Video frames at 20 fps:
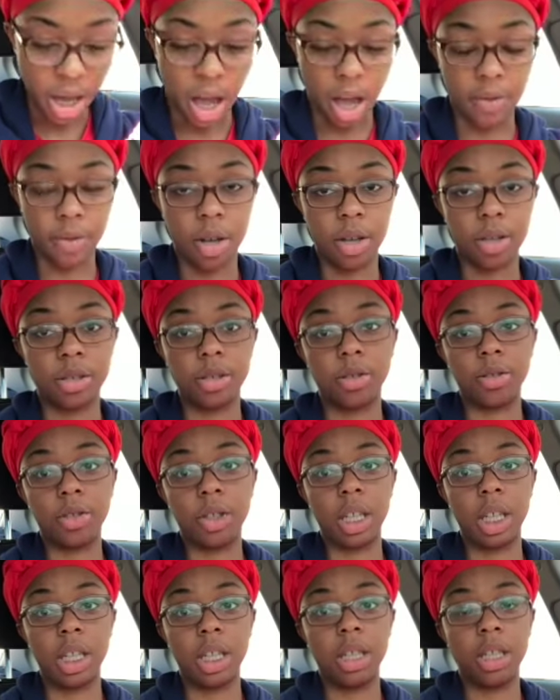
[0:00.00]
I've also
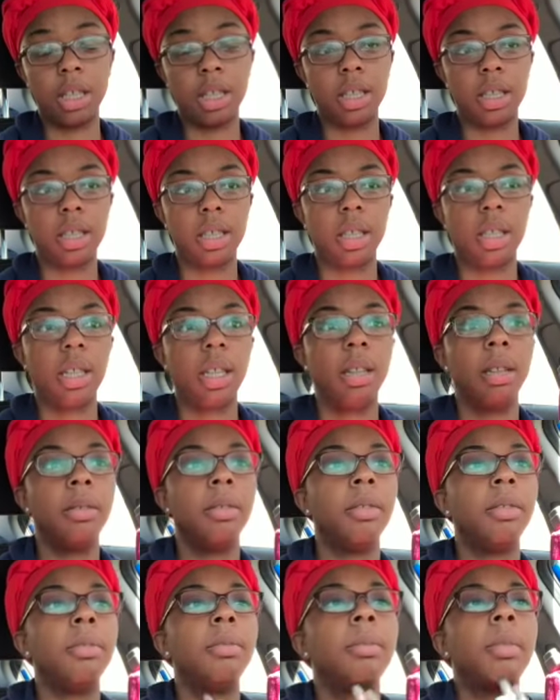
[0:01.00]
changed
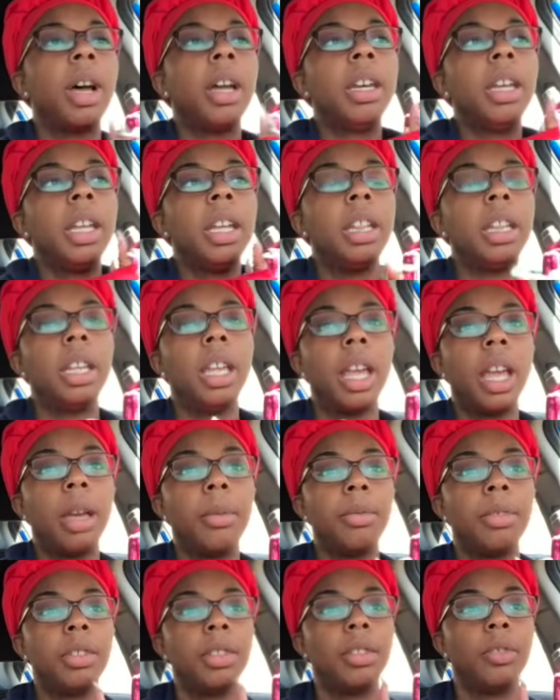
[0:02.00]
in my daily
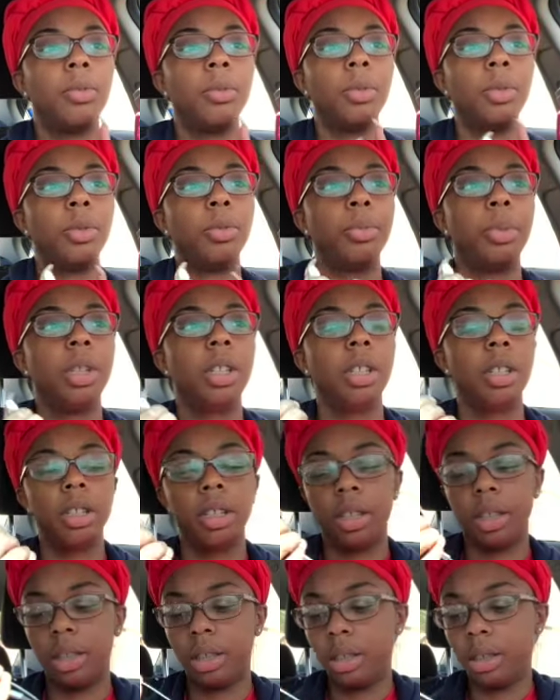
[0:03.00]
habits as well,
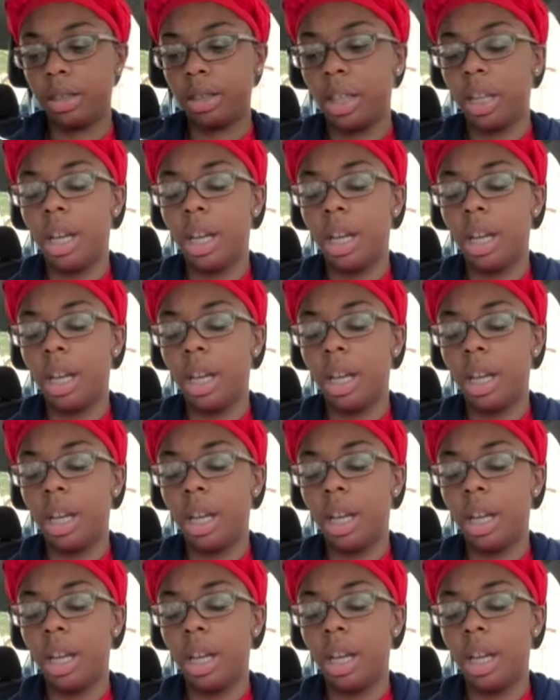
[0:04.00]
because